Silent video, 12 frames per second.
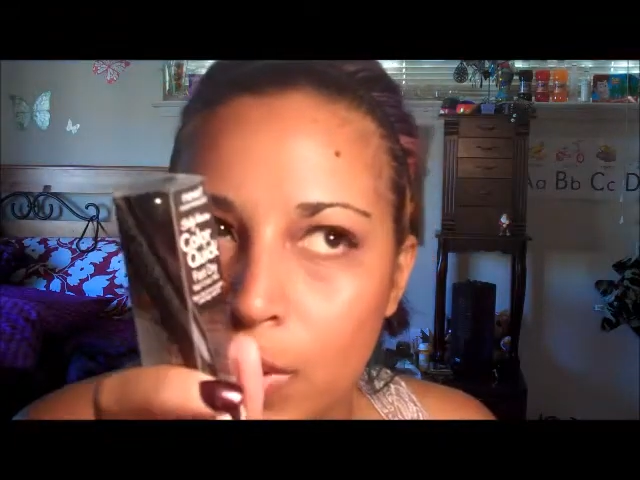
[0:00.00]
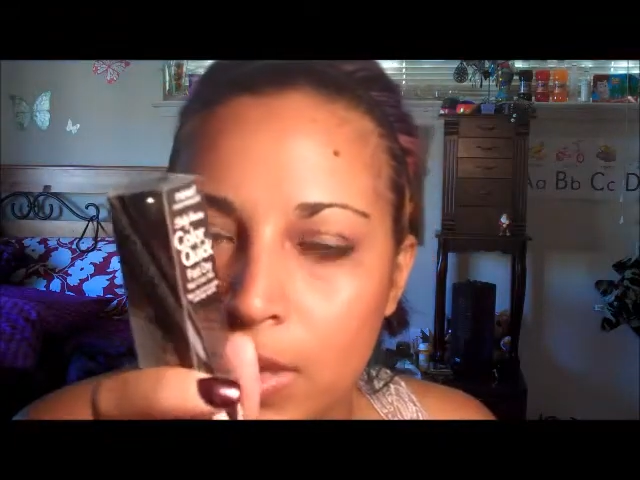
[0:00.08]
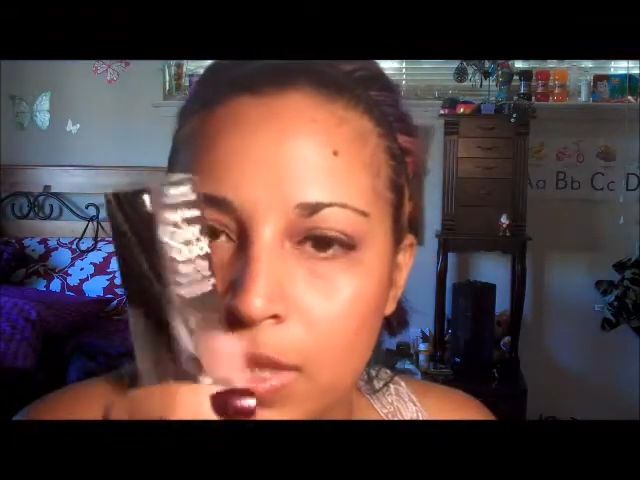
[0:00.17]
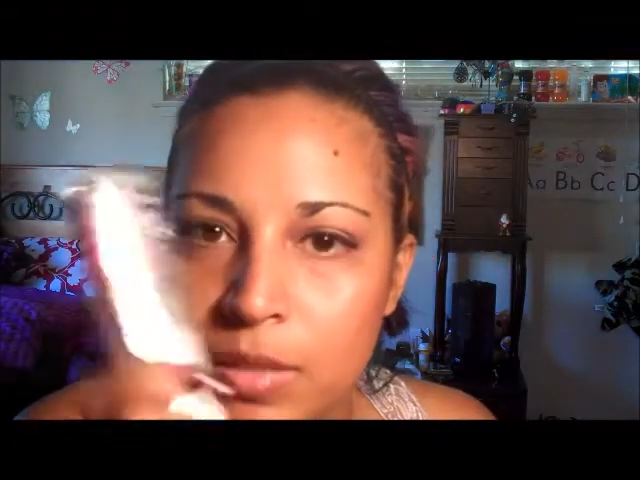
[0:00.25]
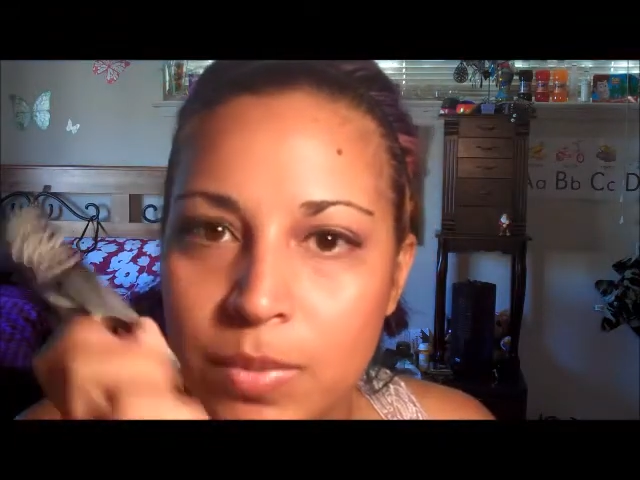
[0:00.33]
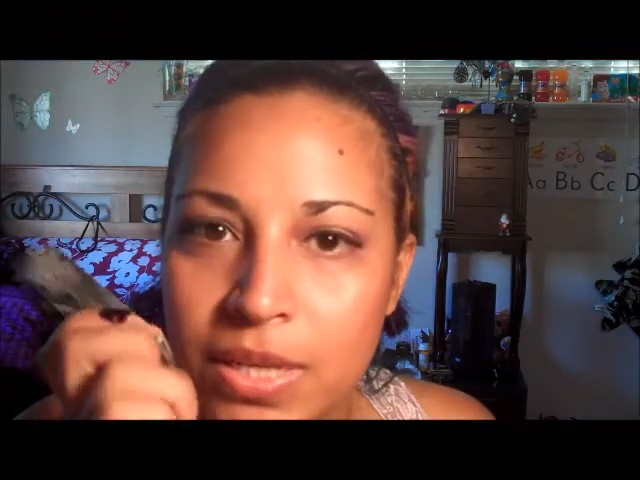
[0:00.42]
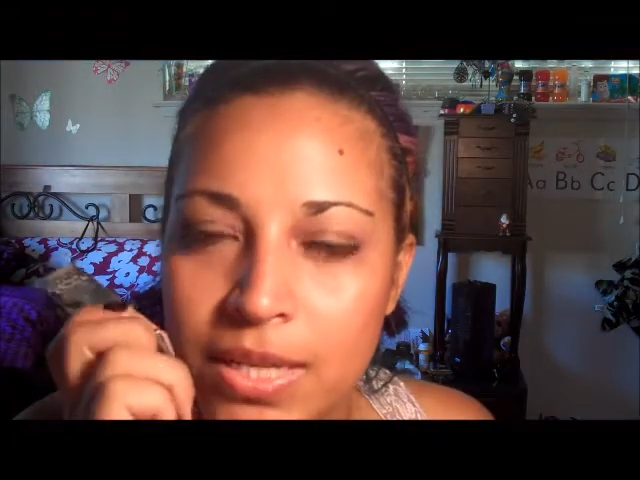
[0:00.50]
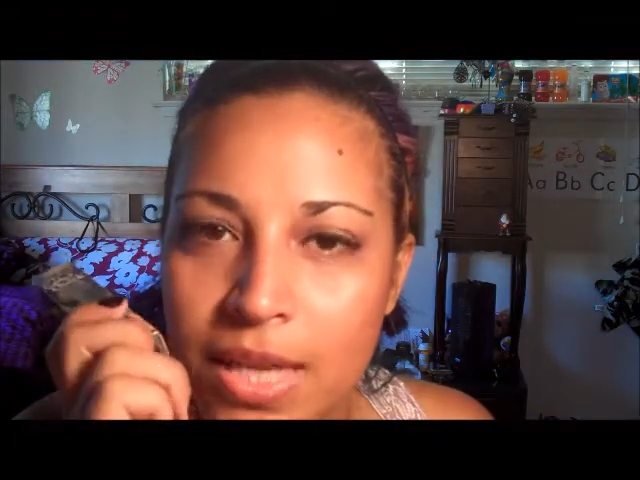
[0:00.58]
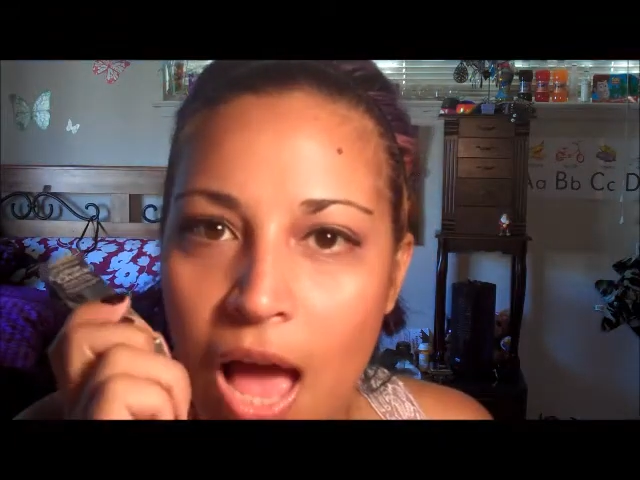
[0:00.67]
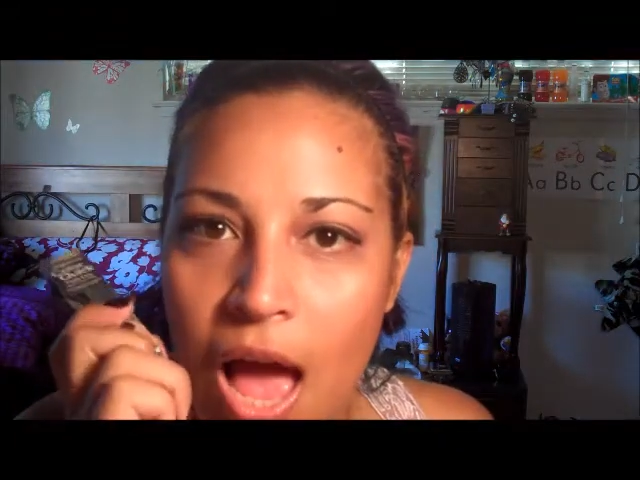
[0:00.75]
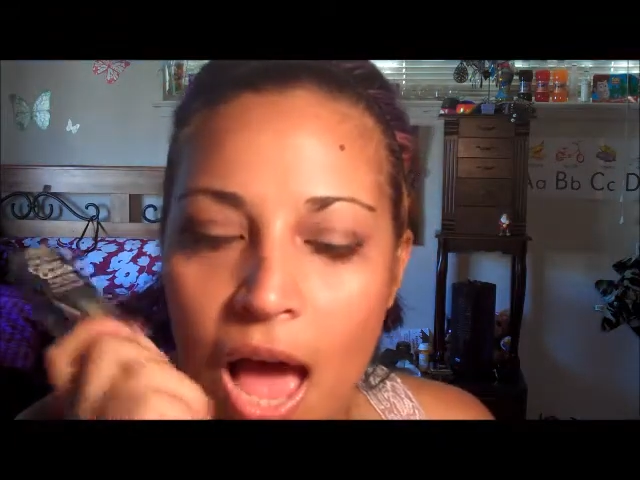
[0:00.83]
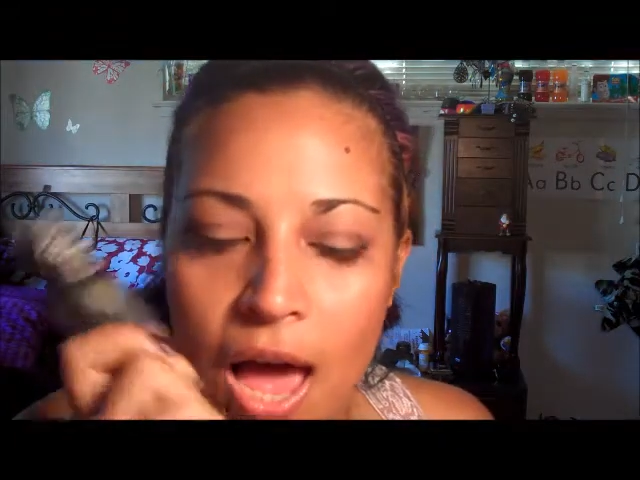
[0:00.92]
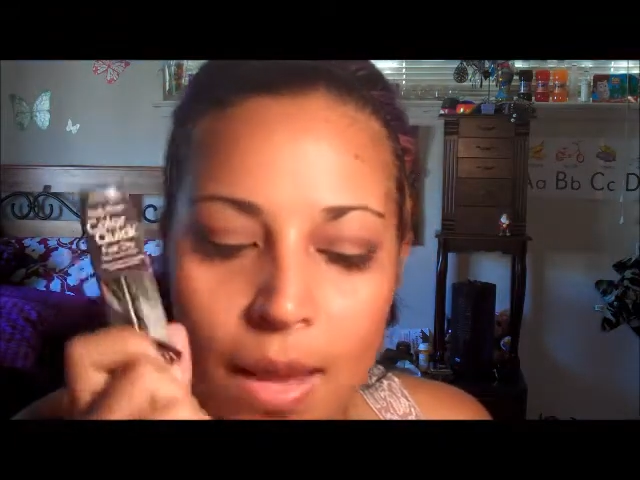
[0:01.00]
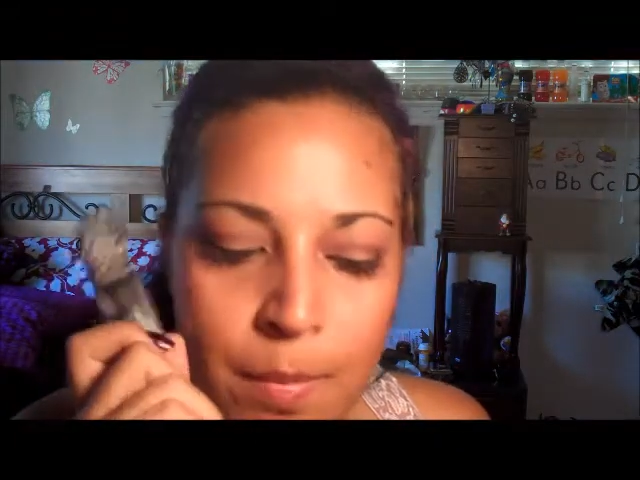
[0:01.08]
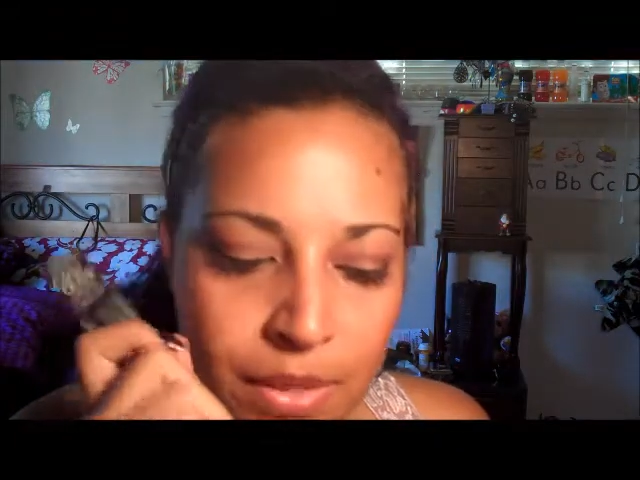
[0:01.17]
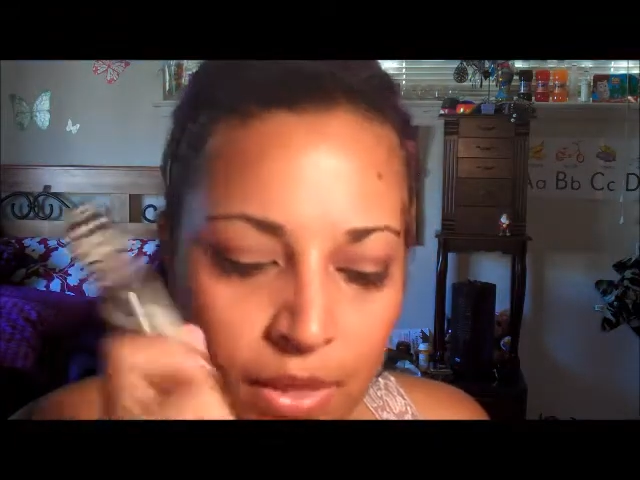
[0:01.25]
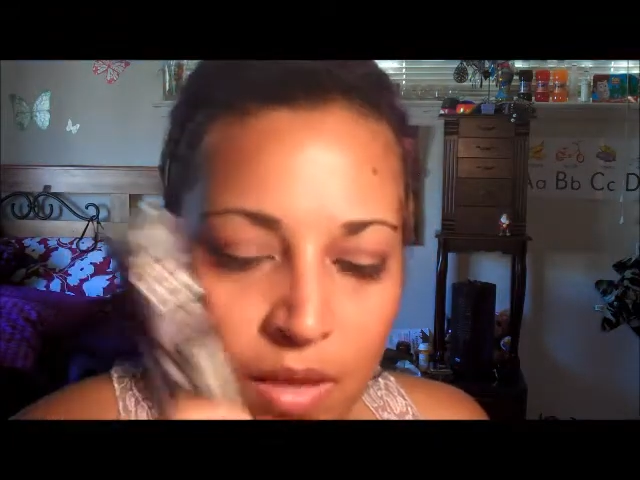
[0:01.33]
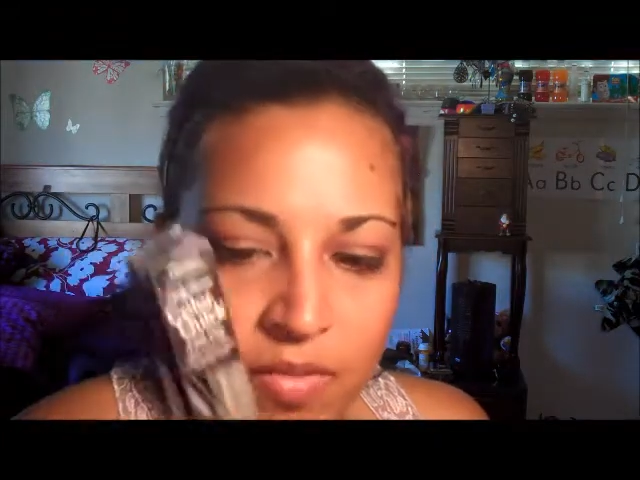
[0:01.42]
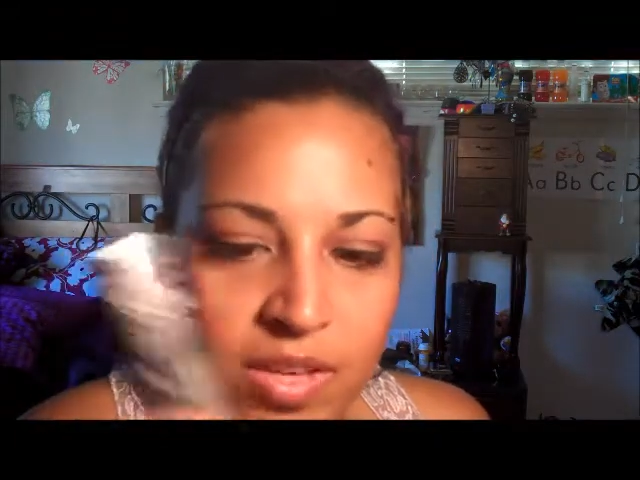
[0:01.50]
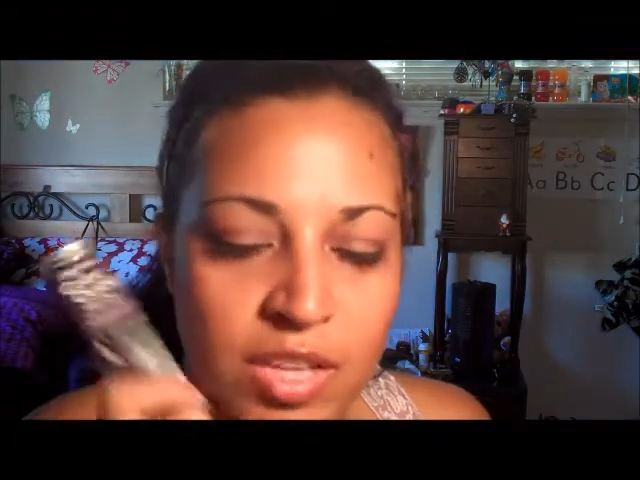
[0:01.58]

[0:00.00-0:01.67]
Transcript: with this because I'm in love.